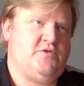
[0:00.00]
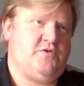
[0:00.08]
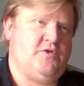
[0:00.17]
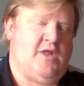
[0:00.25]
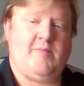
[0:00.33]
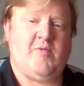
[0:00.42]

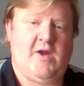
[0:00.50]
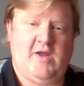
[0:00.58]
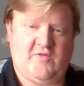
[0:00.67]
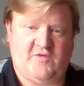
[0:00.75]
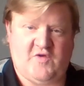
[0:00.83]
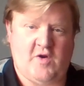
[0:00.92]

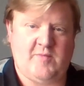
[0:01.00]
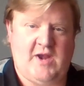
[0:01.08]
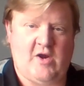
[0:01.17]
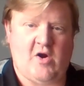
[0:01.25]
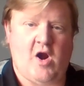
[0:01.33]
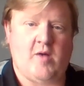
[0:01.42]
Librarians and
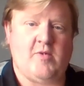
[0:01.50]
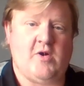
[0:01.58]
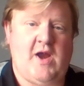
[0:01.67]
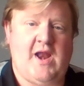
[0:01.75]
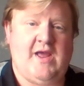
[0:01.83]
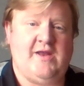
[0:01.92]
Terminator
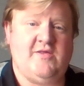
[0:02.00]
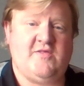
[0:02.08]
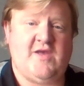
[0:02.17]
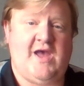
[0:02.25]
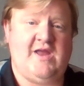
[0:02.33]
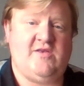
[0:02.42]
armor, and I
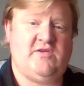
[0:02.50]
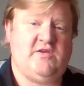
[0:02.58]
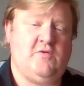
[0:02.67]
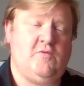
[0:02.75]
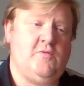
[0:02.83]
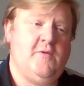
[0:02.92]
decided
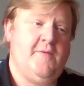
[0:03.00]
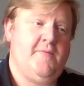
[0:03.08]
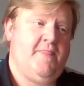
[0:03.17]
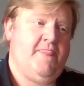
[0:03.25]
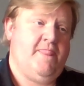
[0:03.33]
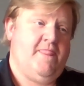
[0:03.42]

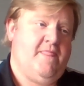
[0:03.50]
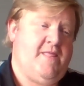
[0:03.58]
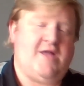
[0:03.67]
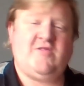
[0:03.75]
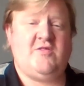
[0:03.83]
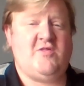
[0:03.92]

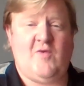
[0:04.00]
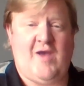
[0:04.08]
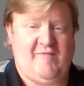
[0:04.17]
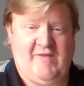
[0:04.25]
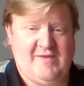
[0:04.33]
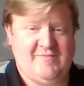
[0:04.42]
that's just too
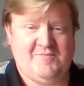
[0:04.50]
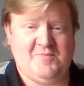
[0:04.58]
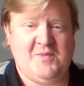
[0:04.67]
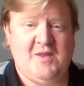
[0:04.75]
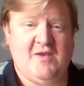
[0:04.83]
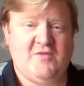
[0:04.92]
heavy.
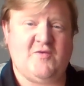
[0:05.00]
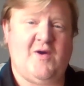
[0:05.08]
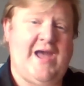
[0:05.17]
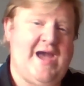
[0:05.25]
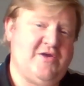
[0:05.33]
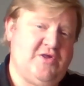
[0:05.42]
So I
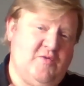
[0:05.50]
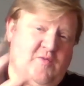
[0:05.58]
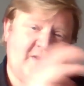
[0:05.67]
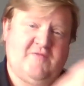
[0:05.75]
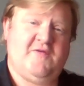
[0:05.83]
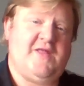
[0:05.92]
actually
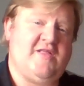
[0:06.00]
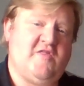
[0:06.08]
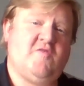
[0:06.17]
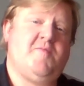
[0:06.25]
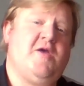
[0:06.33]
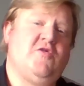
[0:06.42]
went for that
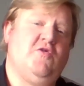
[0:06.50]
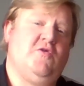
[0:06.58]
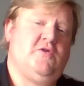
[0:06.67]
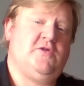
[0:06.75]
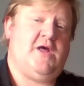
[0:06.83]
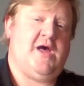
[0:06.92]

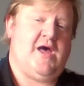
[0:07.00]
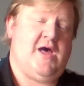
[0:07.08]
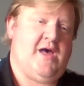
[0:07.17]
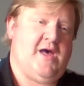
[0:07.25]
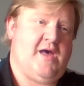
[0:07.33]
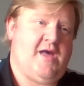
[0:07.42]
special,
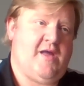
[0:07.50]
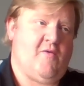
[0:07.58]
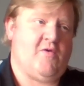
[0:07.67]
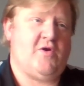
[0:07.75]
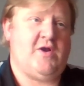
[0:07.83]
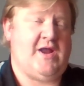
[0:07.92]
I
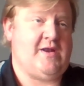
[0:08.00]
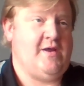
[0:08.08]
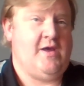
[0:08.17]
ordered it